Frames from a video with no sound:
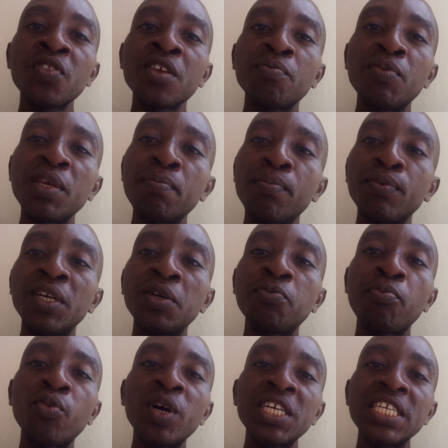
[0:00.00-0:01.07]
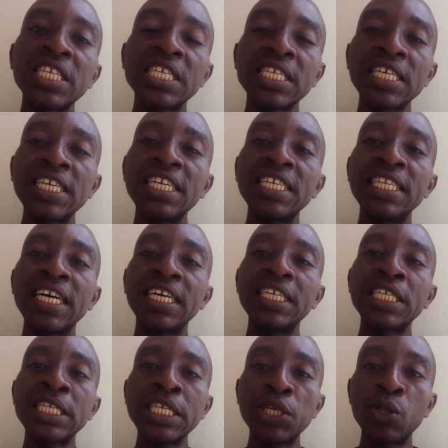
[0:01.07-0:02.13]
the poet is saying that
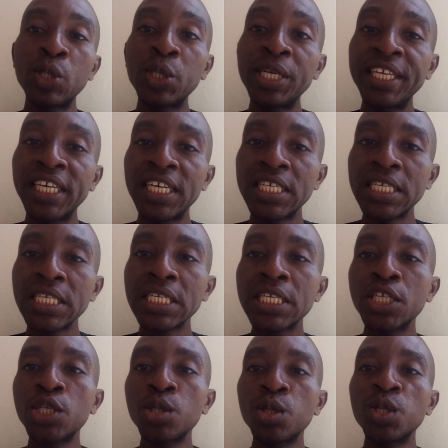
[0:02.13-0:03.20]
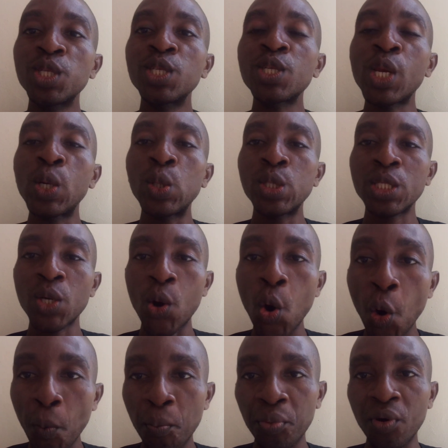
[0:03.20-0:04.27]
Caledonians shouldn't lose
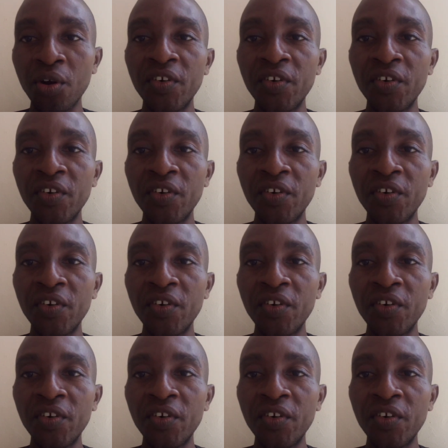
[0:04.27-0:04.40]
hope.